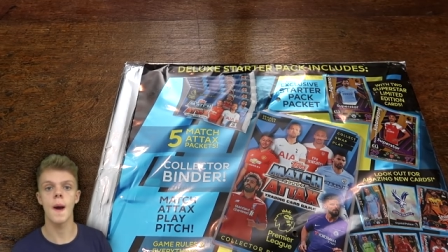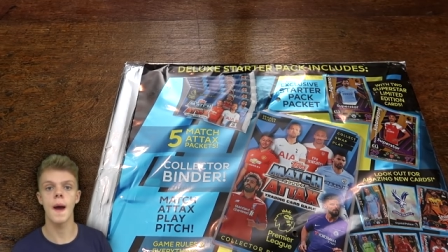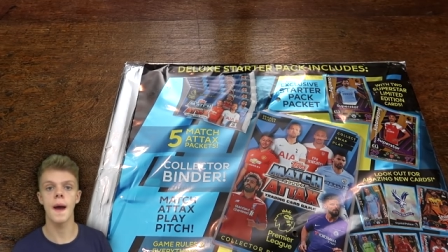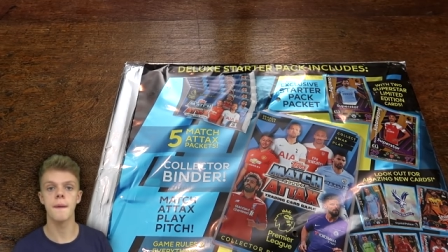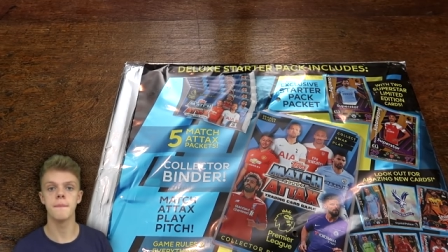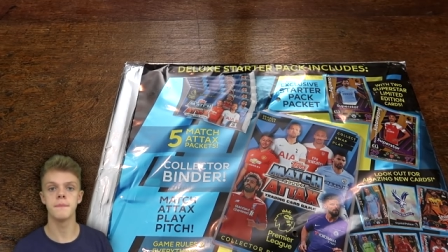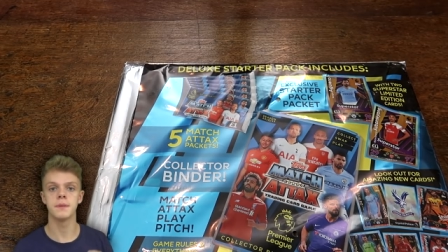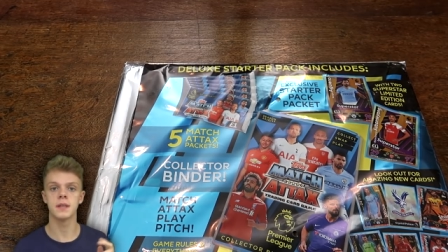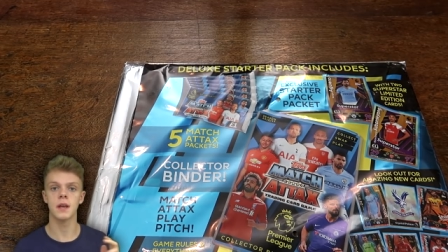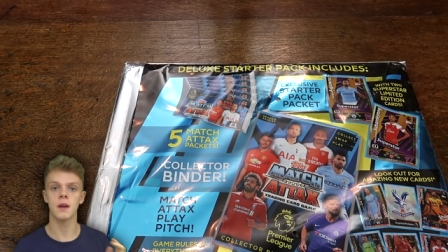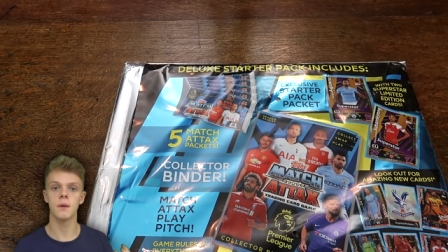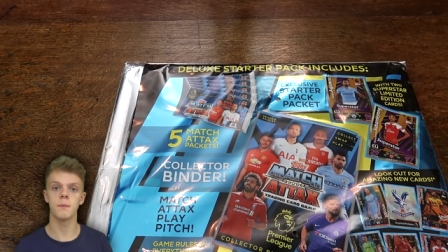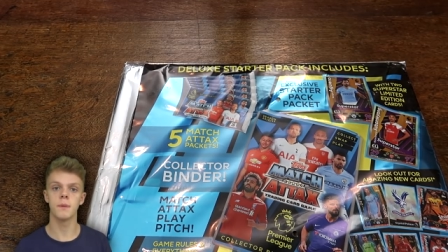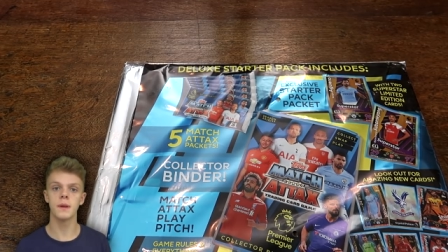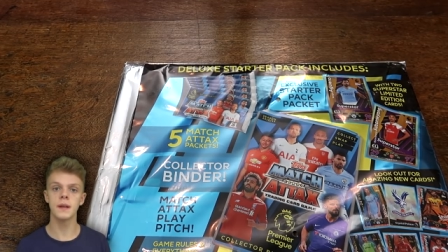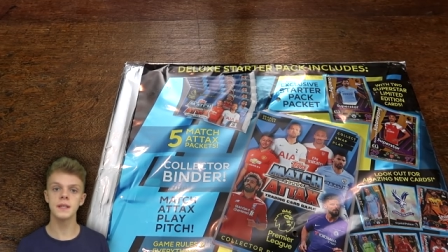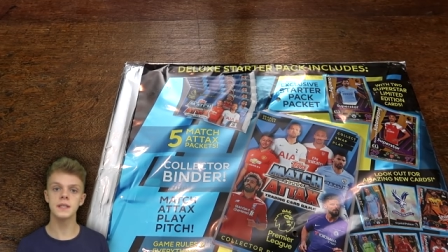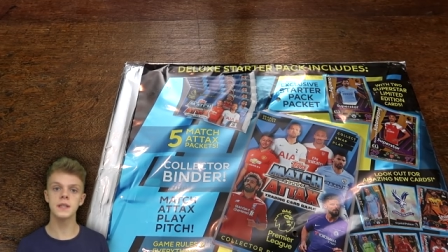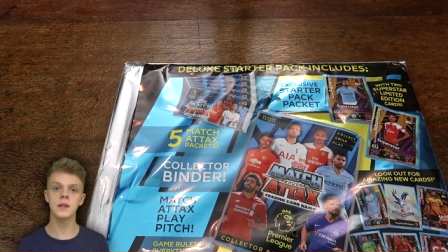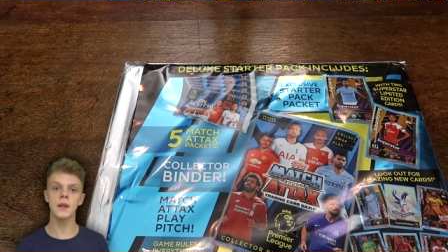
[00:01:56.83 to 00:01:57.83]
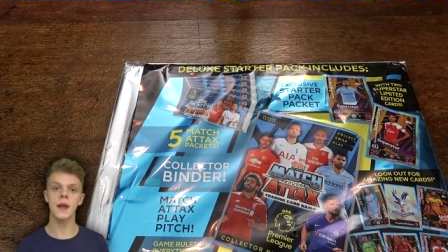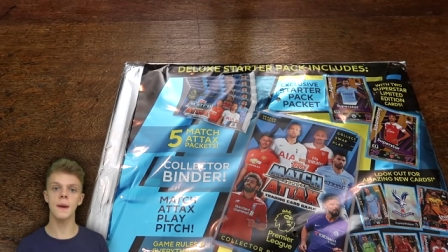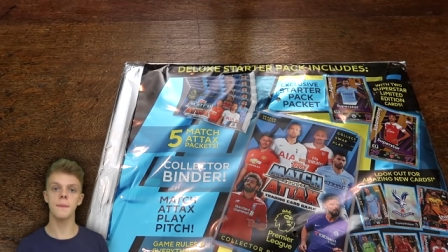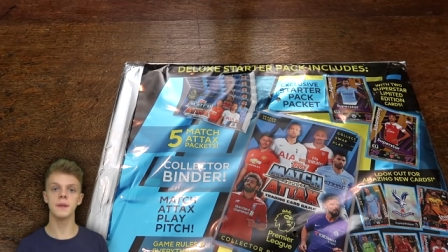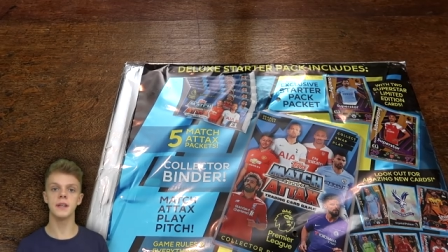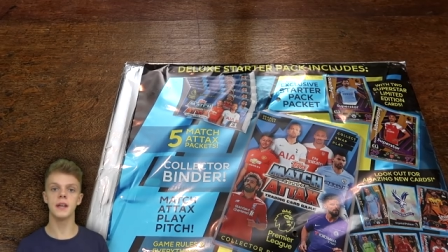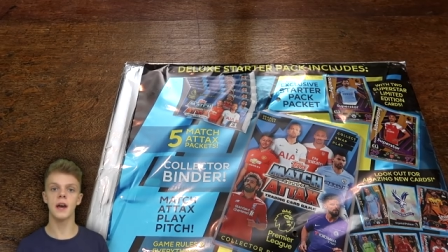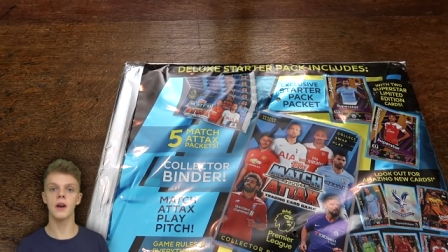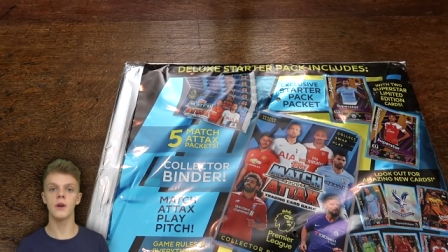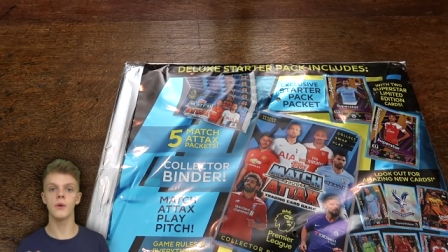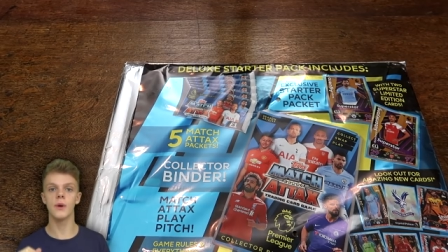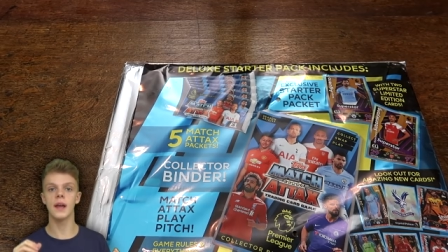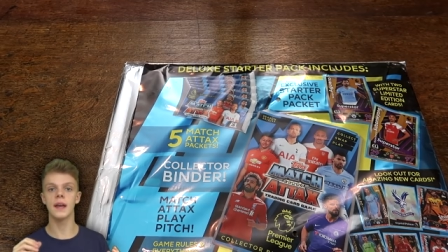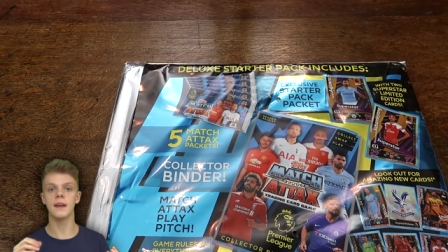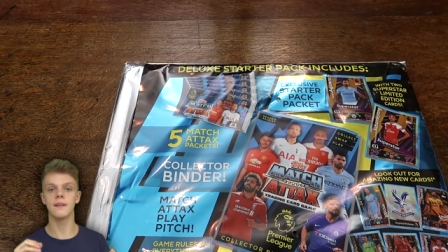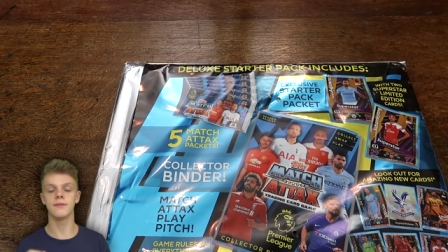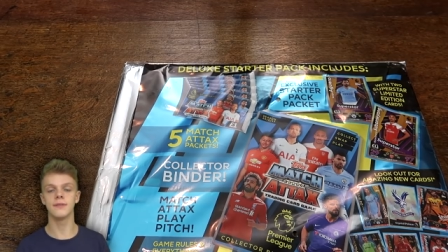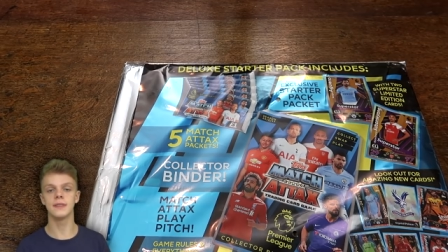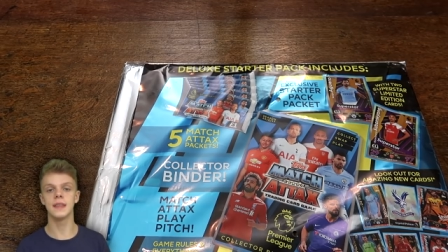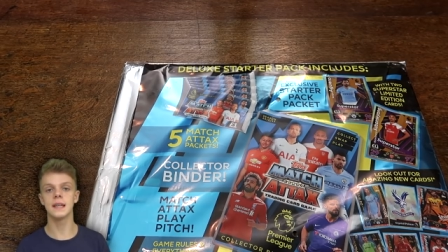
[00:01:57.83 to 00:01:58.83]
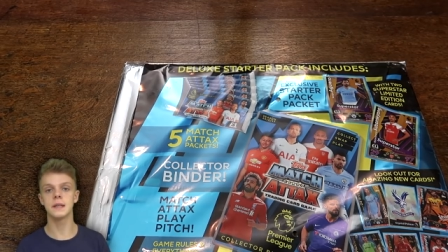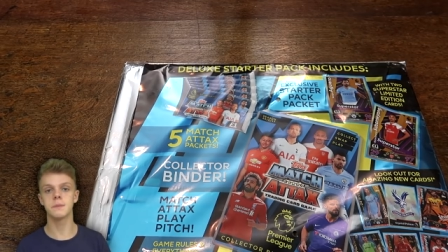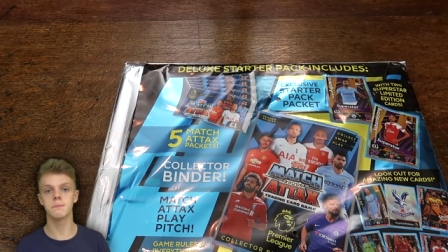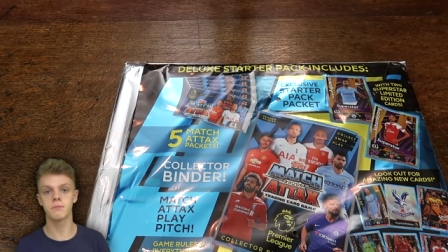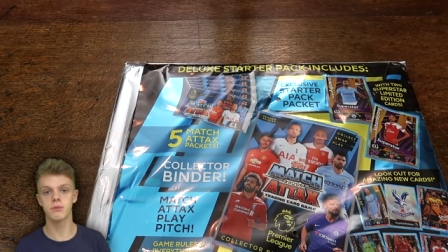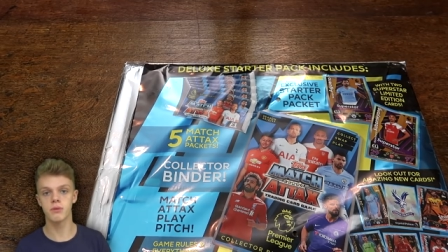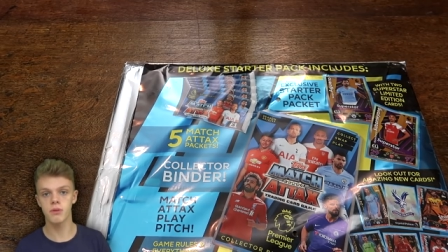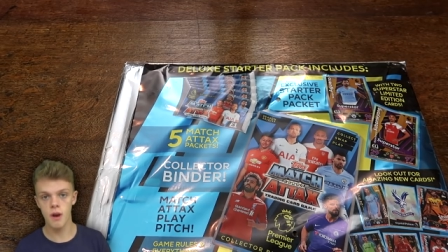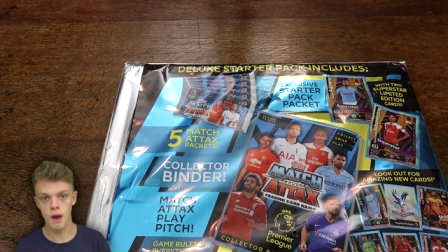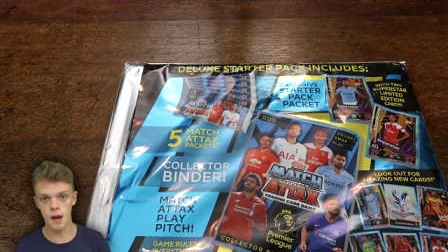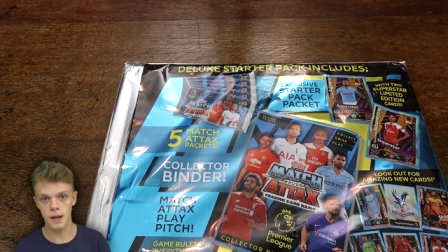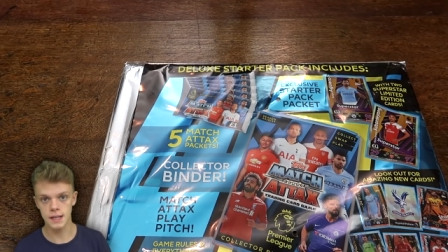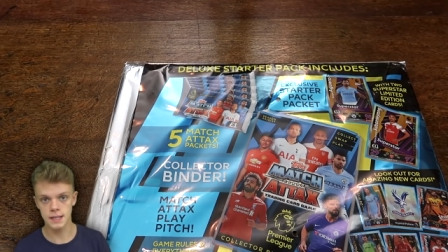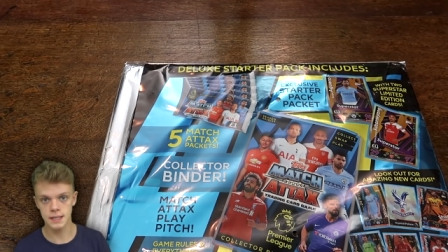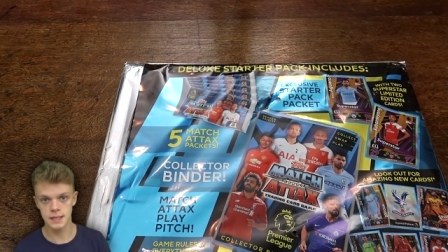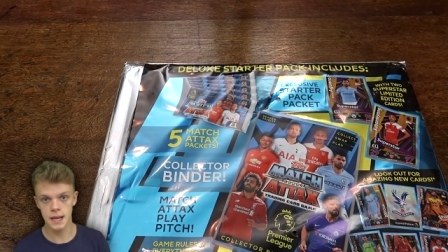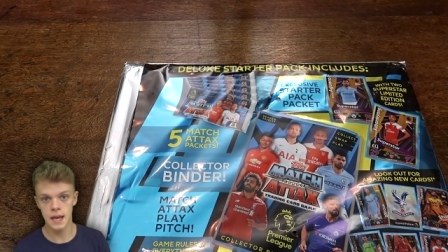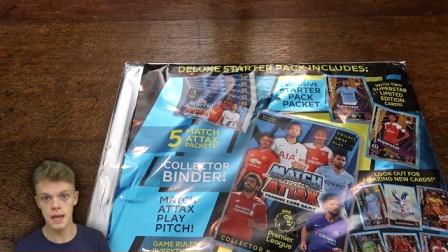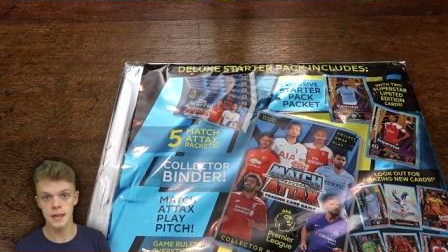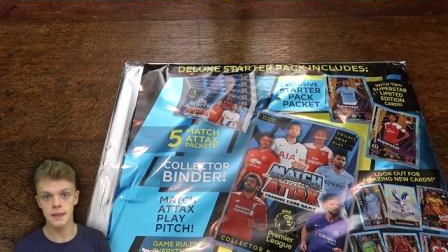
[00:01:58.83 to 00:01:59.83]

Um, so please do let me know if this price,